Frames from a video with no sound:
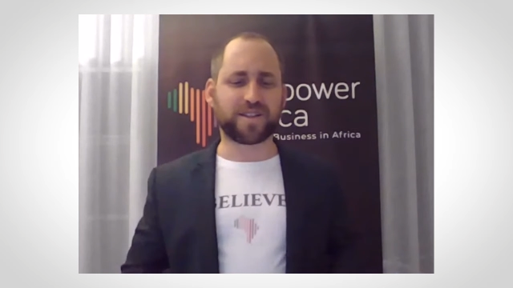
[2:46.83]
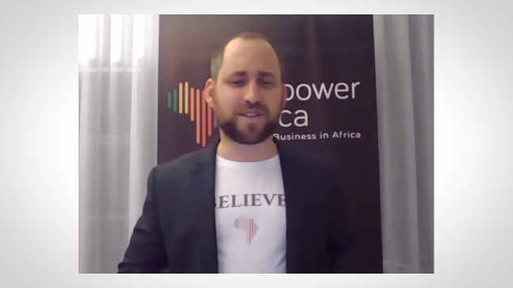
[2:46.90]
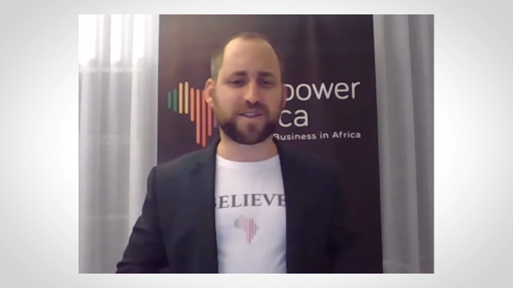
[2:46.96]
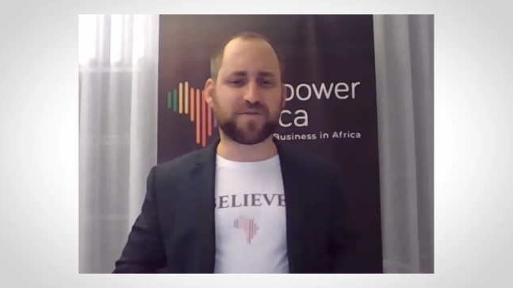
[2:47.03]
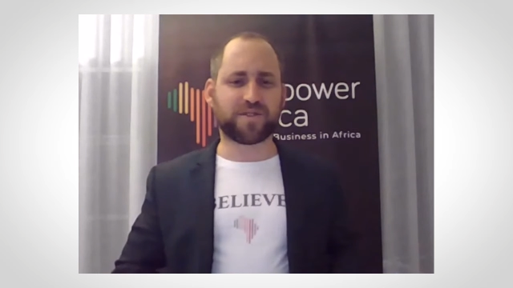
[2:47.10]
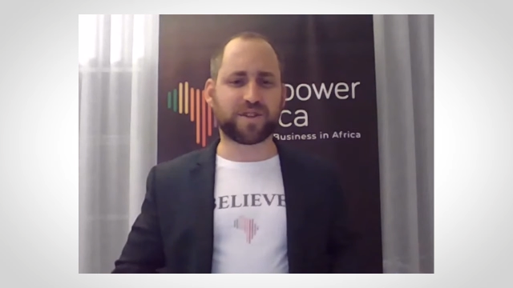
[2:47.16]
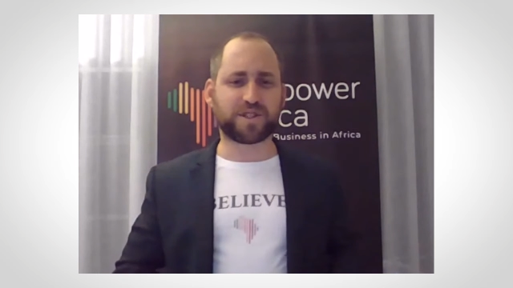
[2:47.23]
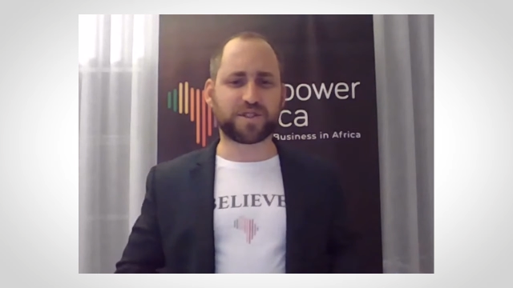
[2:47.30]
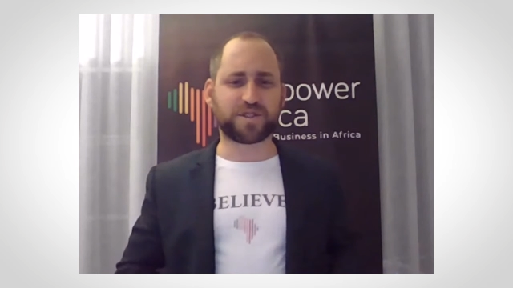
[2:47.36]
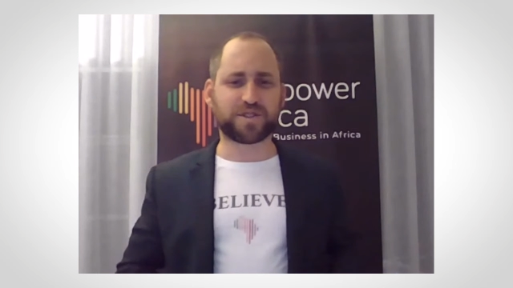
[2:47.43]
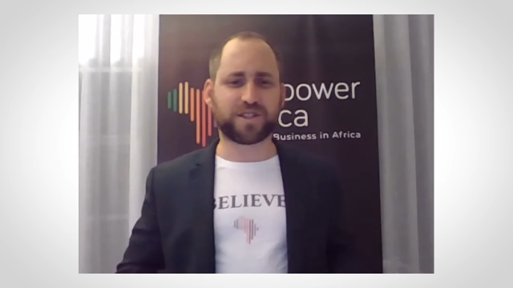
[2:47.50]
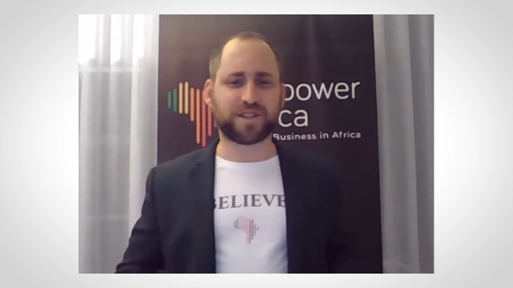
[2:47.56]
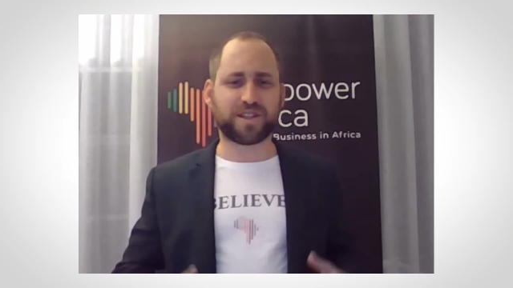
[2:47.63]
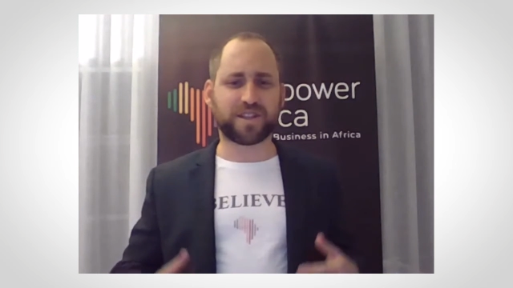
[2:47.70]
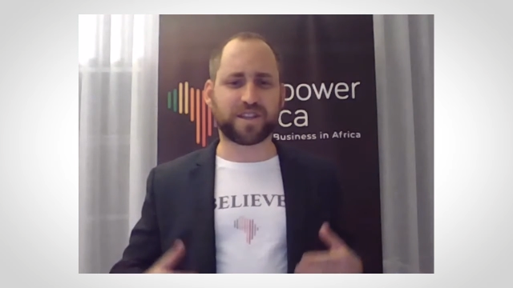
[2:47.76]
officials
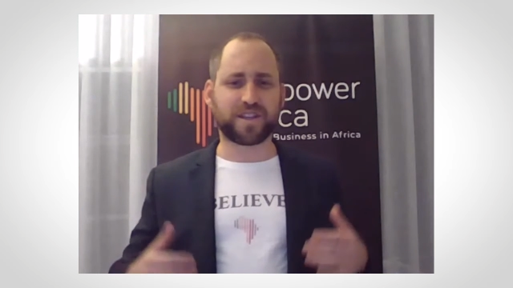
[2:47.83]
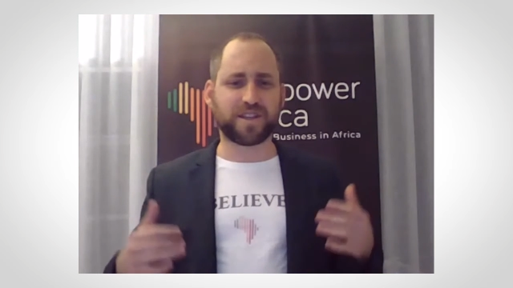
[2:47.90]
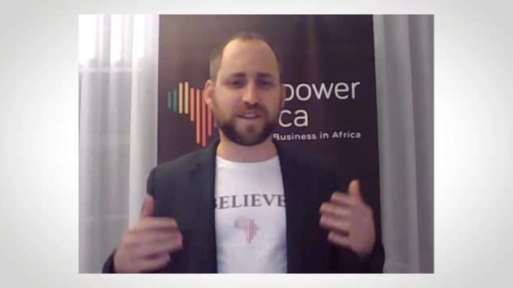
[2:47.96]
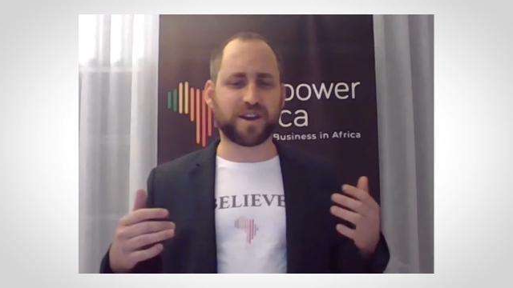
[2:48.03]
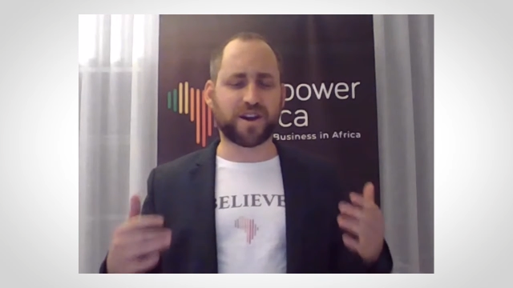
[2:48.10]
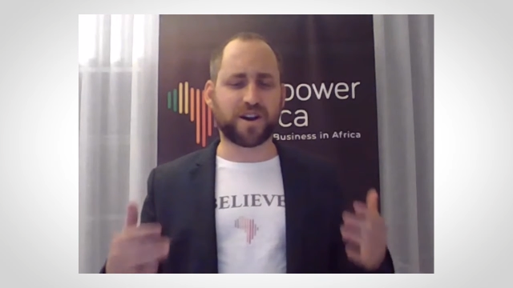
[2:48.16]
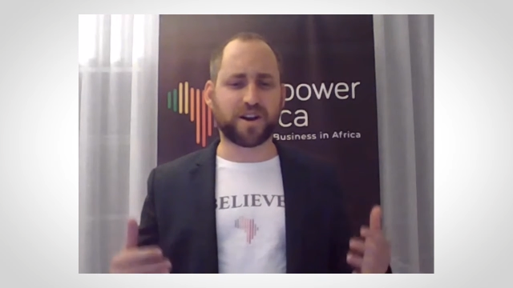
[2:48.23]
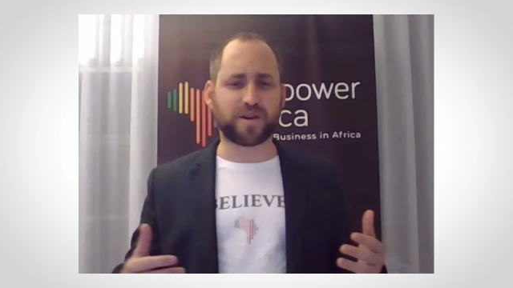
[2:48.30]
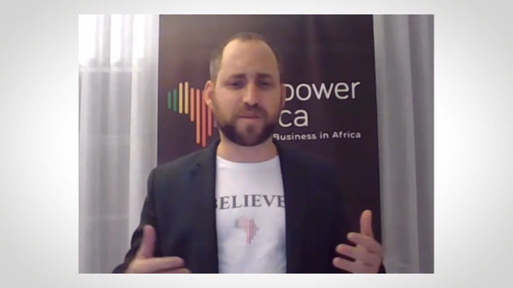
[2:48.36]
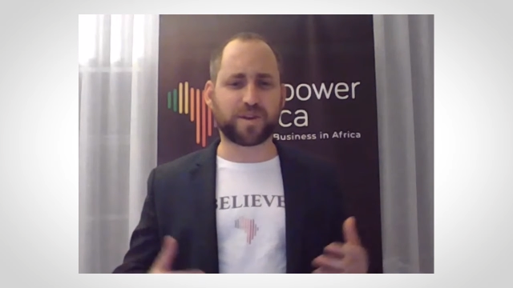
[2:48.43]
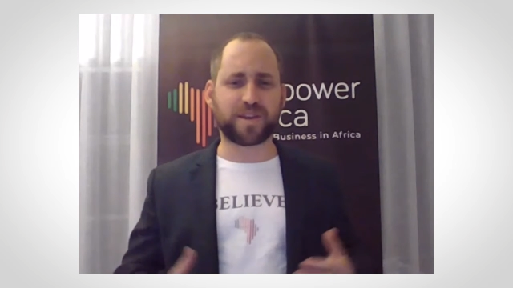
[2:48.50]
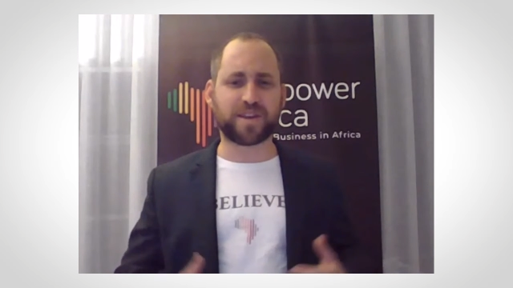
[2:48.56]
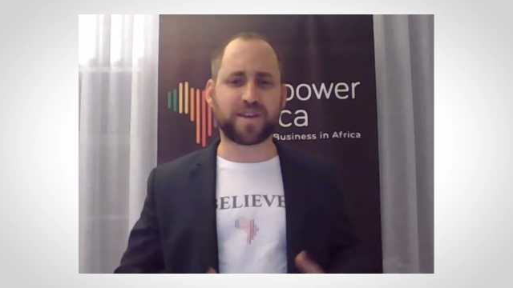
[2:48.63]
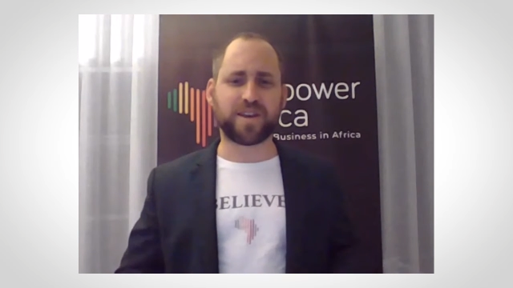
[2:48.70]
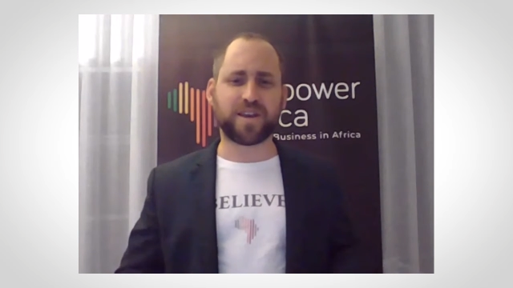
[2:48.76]
in the
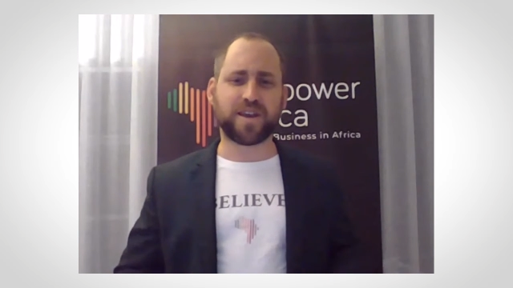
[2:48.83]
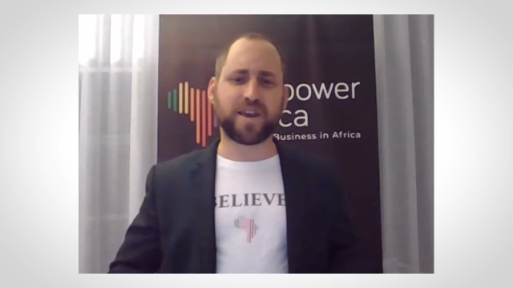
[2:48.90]
army.